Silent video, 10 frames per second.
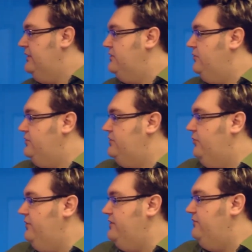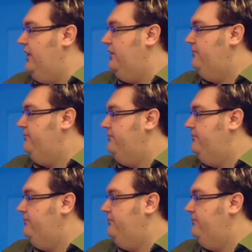So we'll just open this file.